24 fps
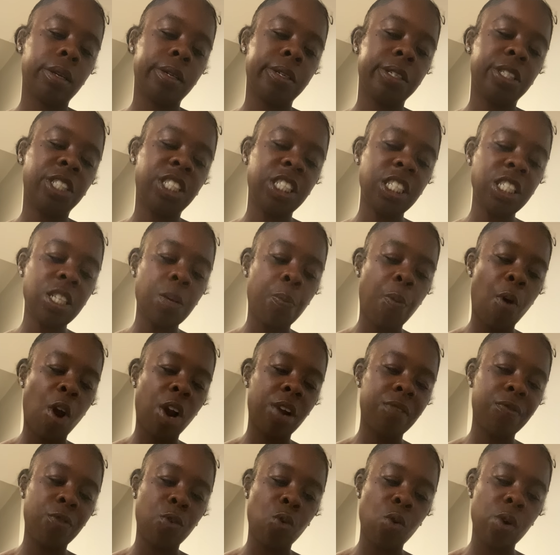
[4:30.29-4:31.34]
she's a part
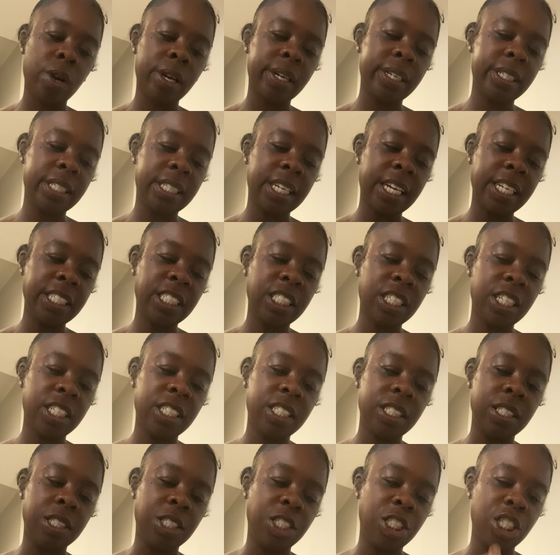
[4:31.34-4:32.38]
of an
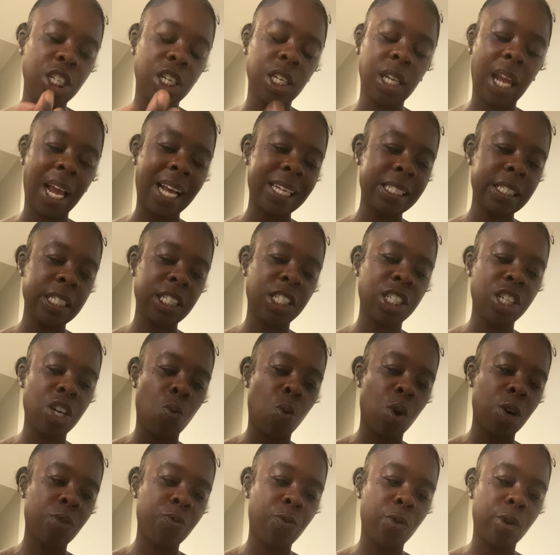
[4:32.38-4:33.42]
organization. She, like I said, she could
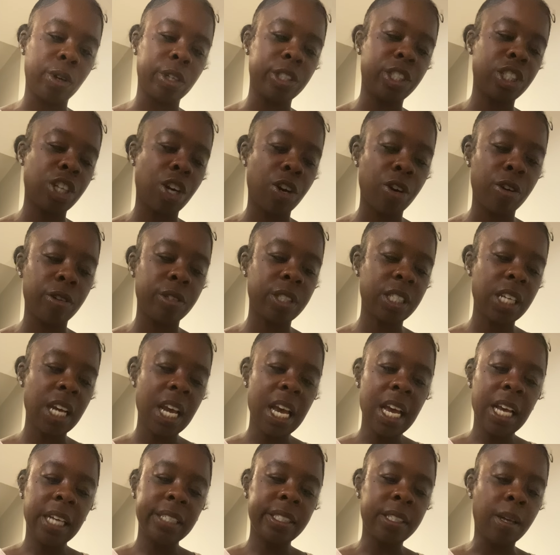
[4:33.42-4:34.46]
work for a church.
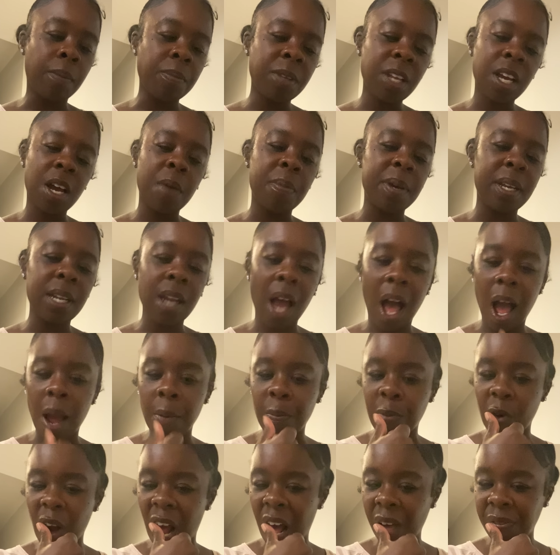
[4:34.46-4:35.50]
Something could be
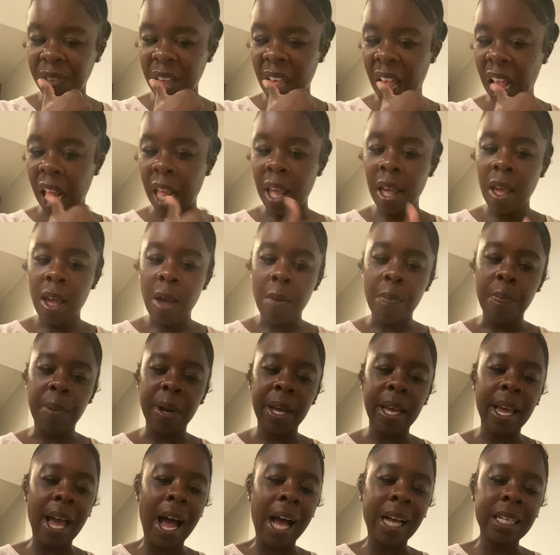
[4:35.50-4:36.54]
nonprofit.
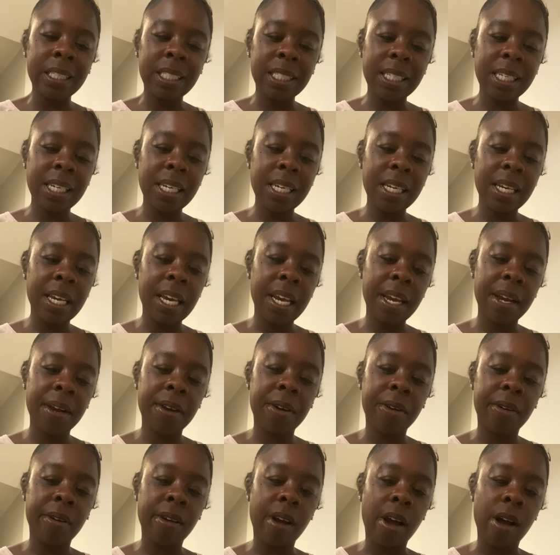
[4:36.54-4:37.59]
But I see
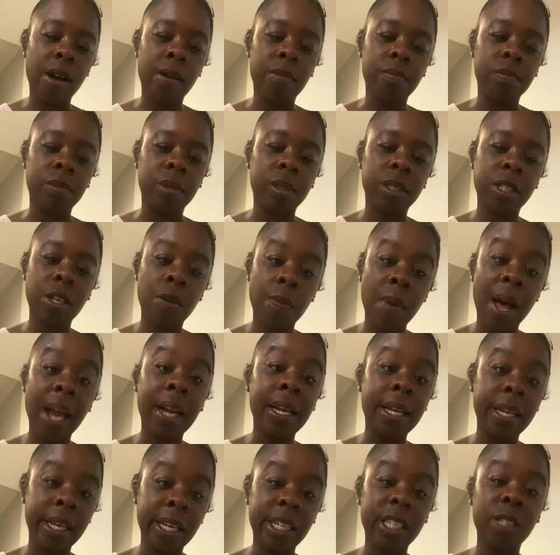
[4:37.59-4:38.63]
here um,
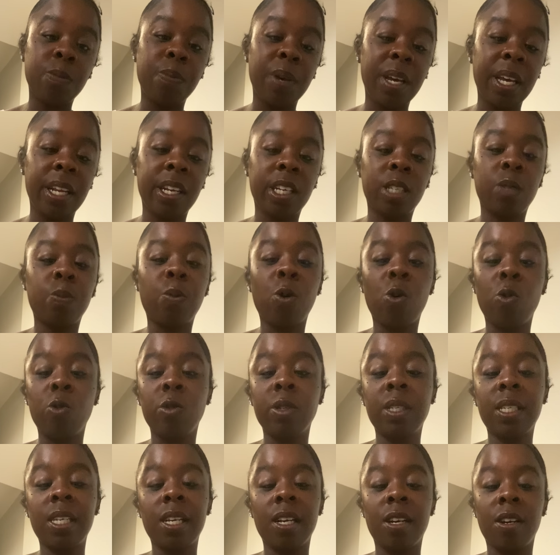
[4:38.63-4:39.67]
somebody is being
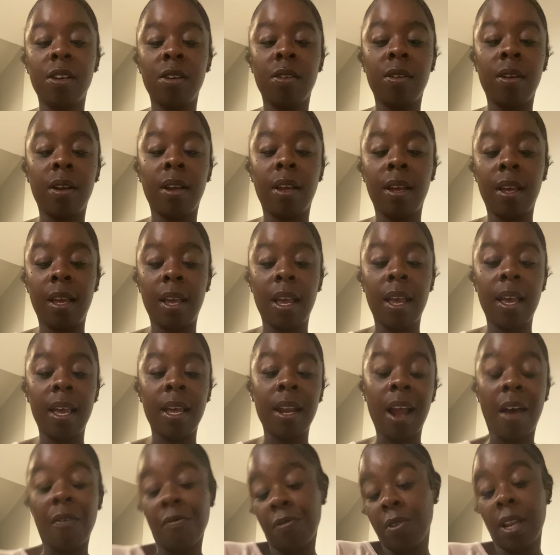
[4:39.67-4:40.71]
exposed here. And
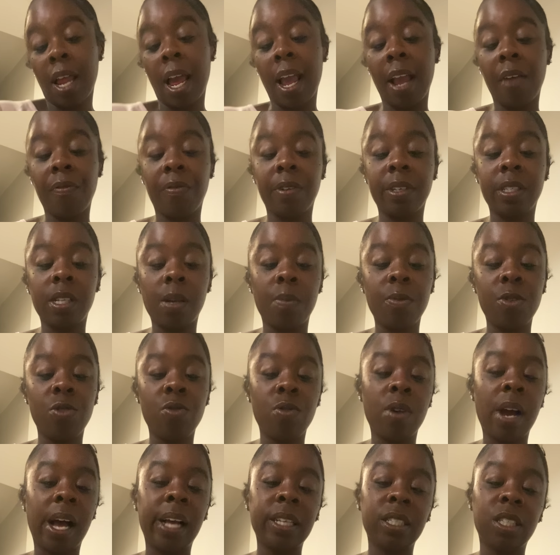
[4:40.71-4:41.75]
I feel like for some of
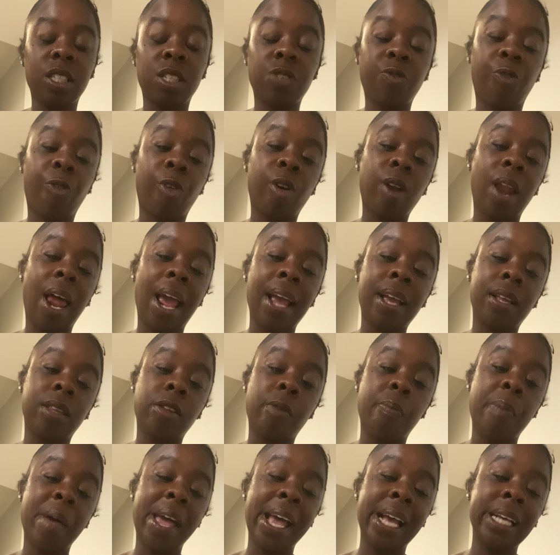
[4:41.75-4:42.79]
you guys, it's for like
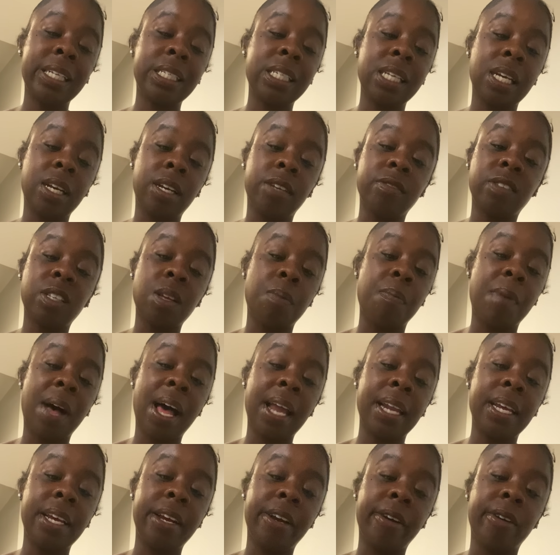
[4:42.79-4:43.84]
the passing of
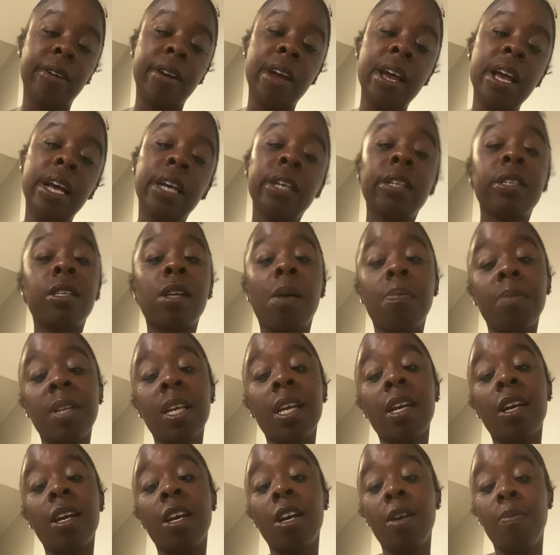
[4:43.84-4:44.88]
somebody here.
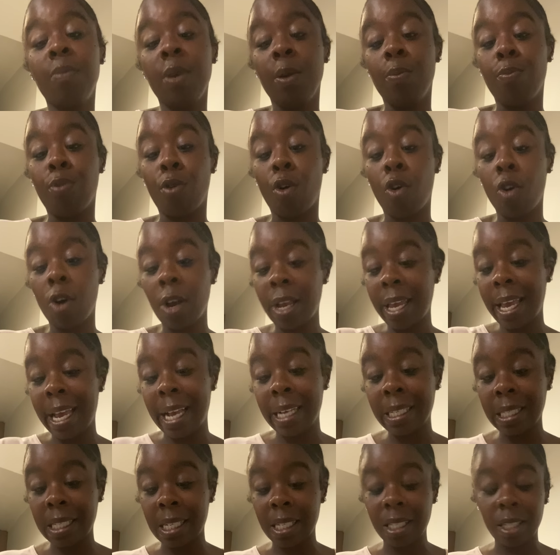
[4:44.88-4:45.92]
Something could be
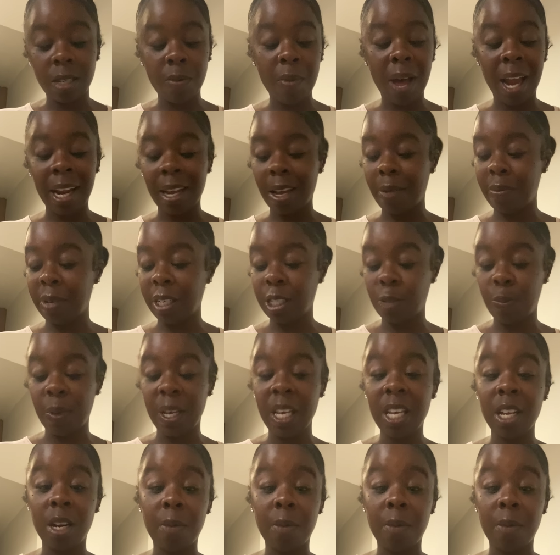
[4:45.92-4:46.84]
broadcasted. Somebody could be speaking